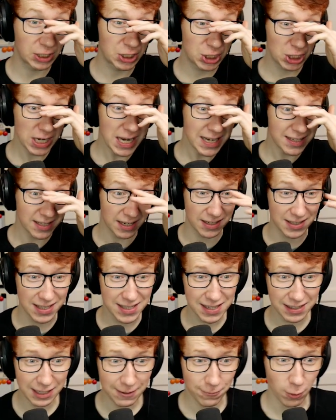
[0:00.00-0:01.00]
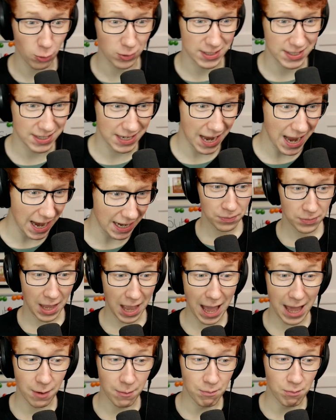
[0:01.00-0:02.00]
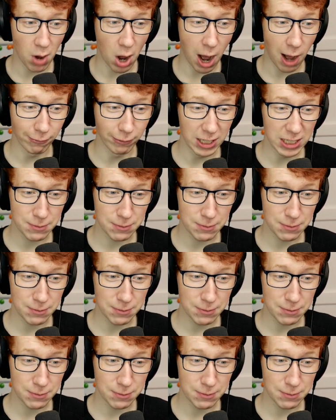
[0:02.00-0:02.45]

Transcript: Jesus, this Elite Four was stacked. Had a marvelous